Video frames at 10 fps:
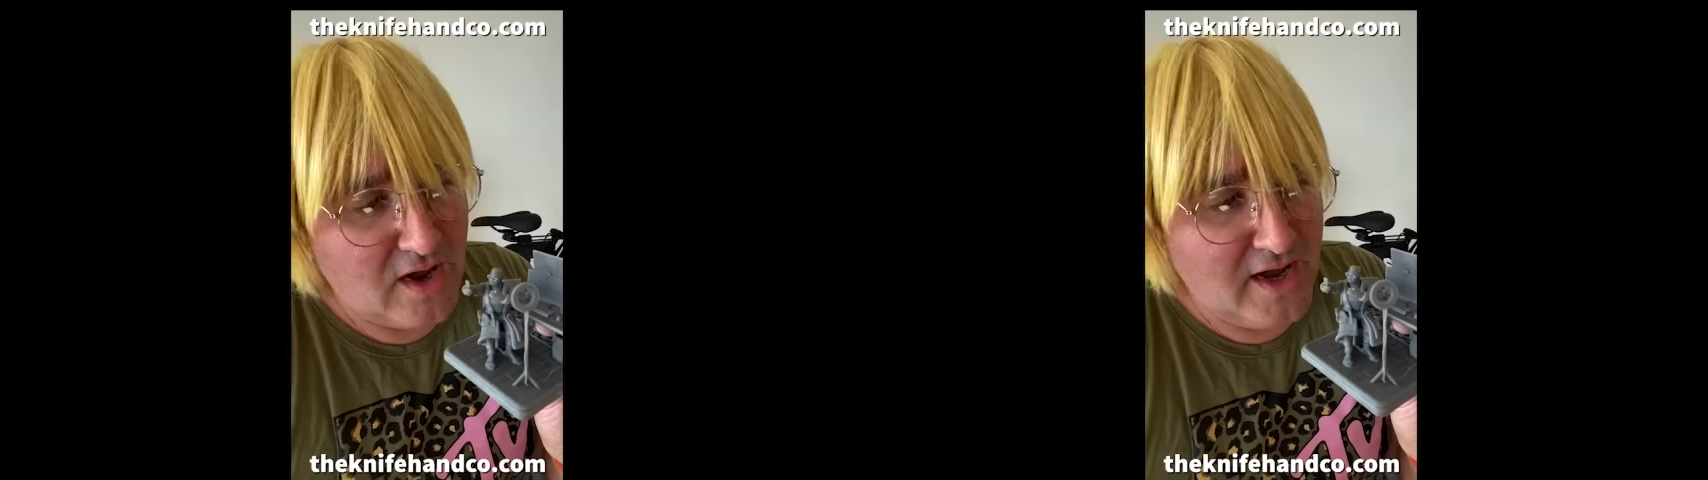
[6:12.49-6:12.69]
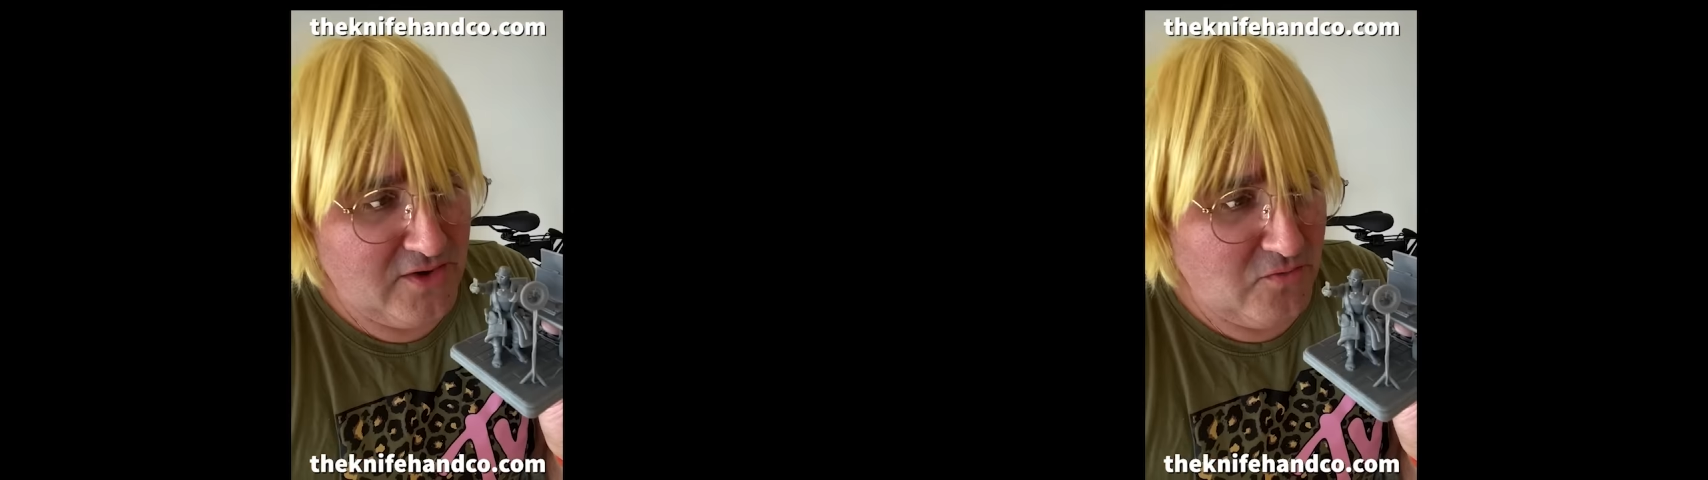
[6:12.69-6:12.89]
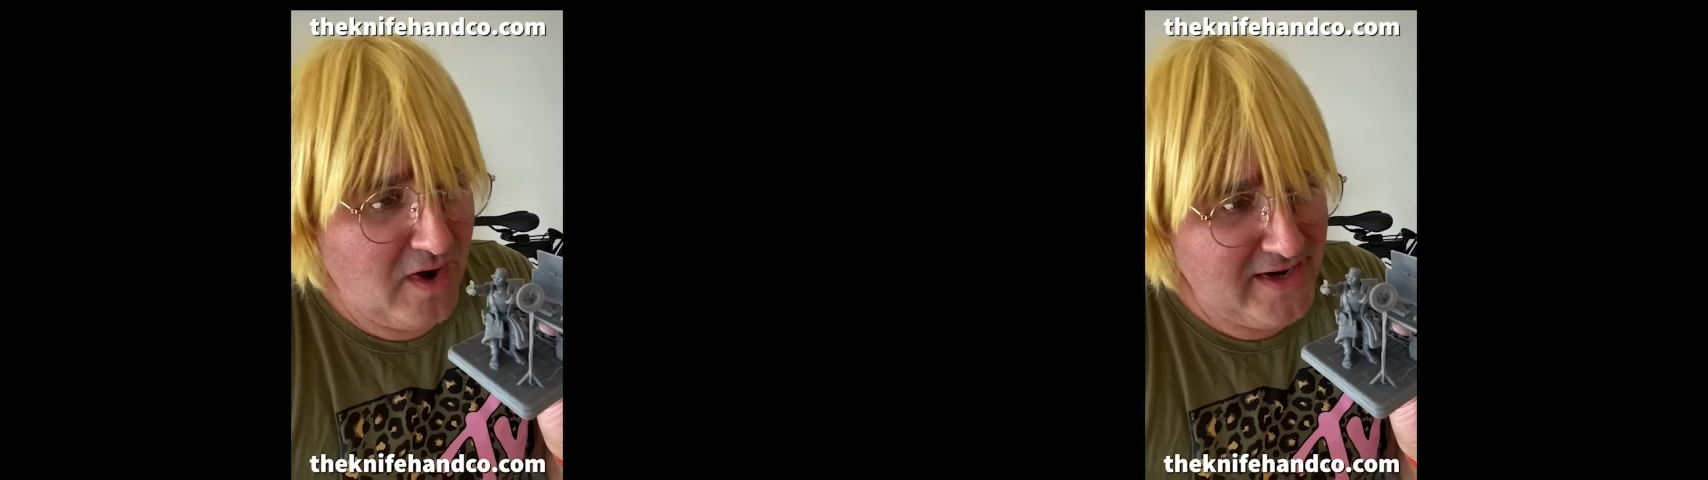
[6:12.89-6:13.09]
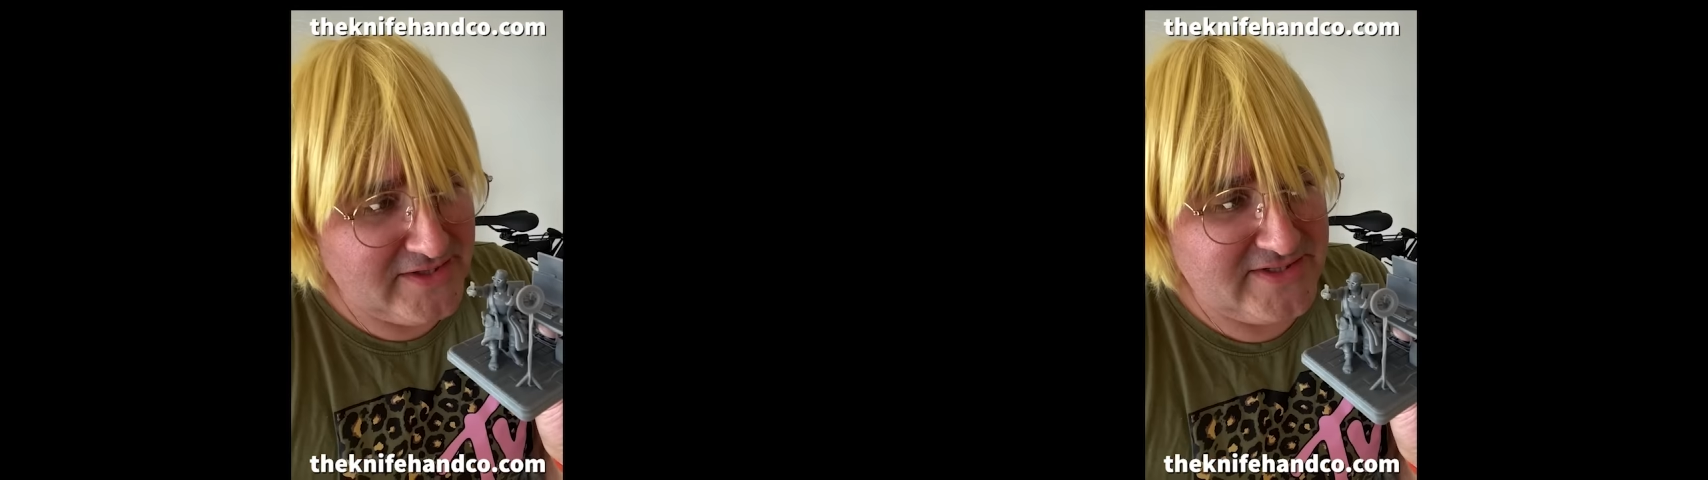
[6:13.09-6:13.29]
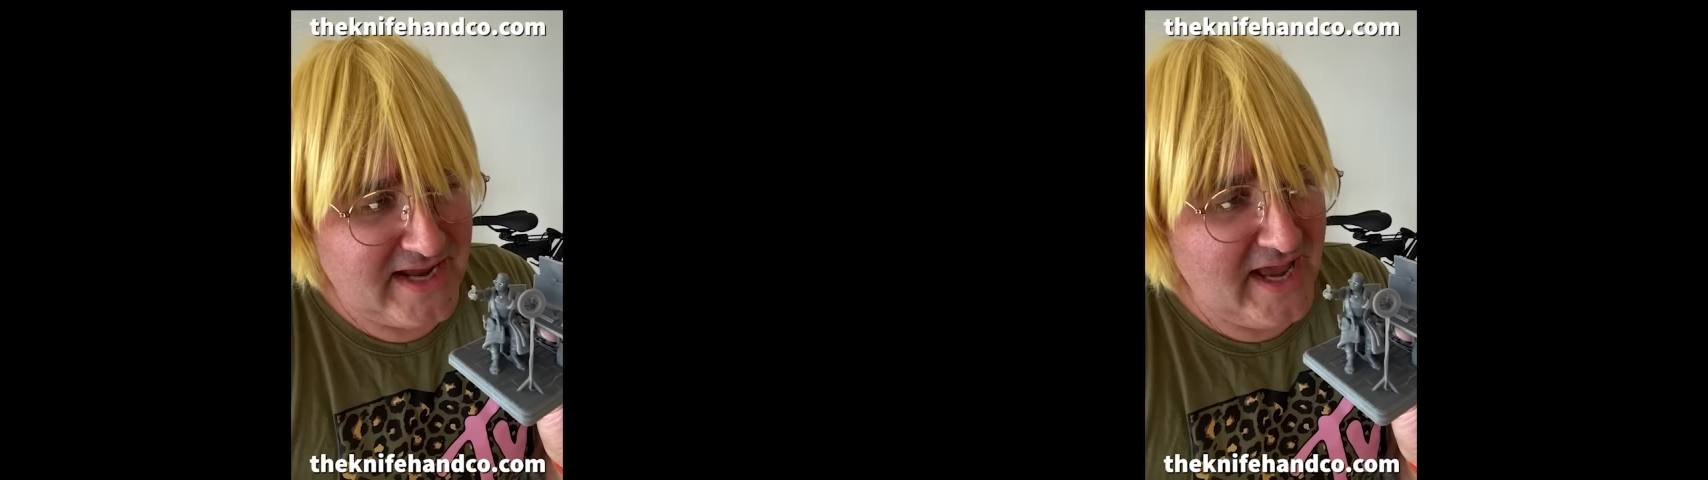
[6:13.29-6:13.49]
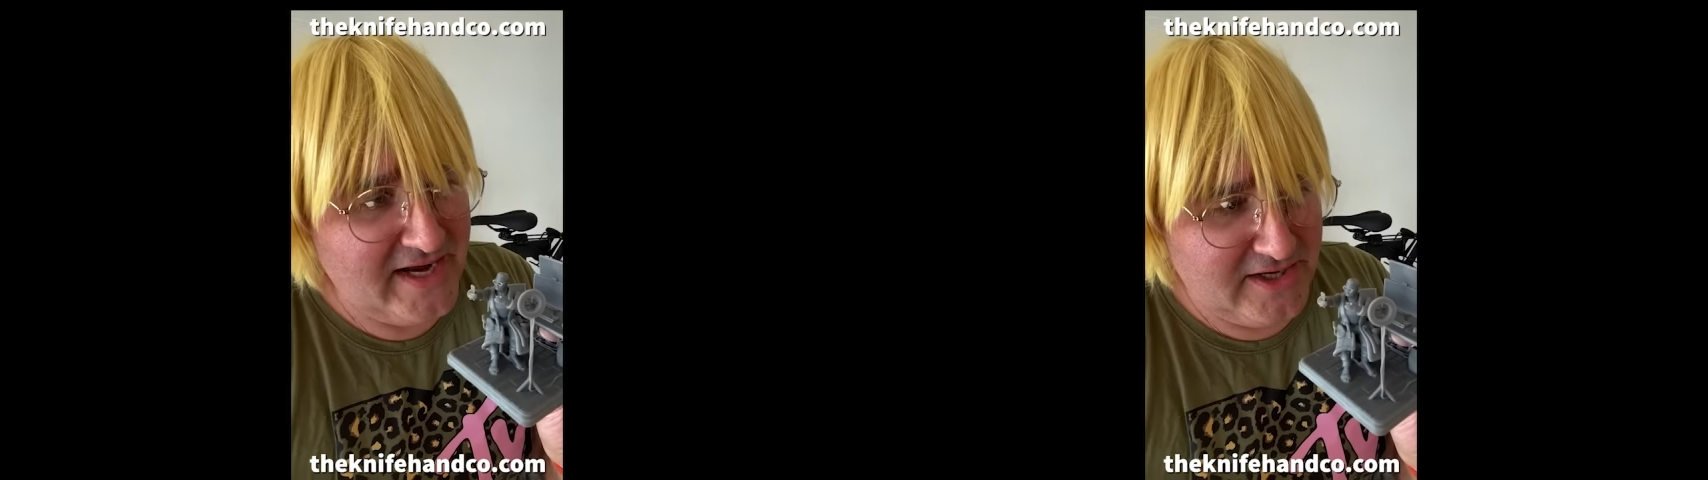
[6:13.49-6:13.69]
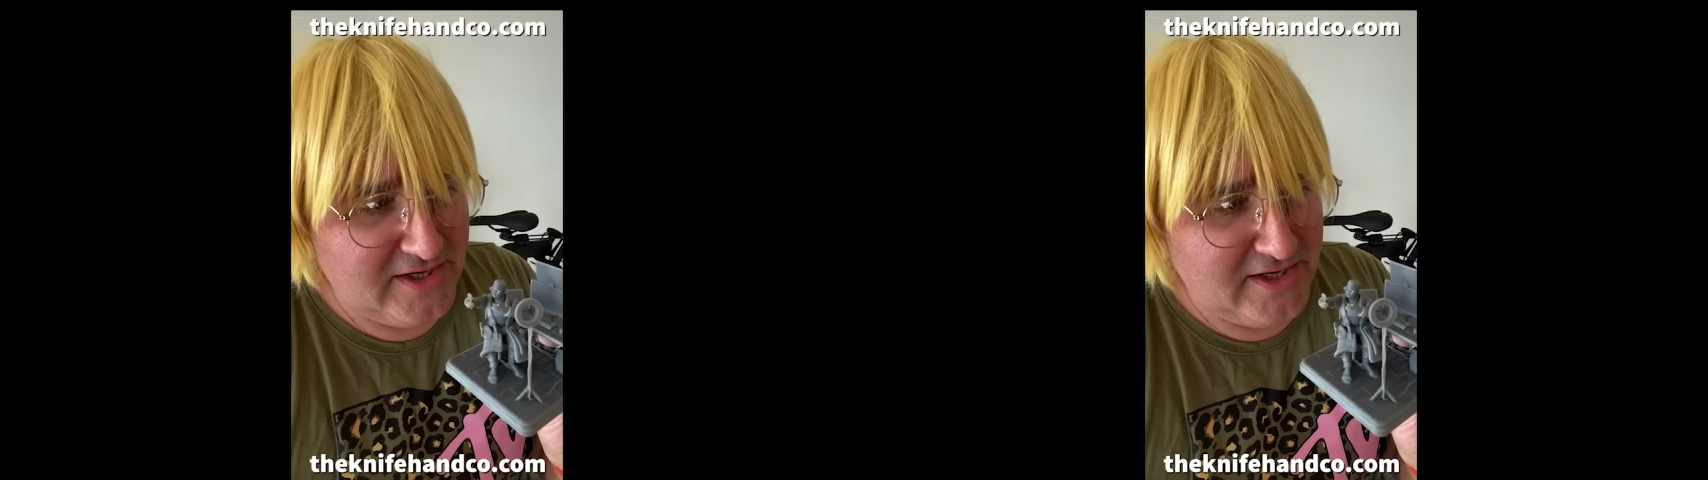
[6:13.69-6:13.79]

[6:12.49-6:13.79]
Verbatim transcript: Ryan, why does daddy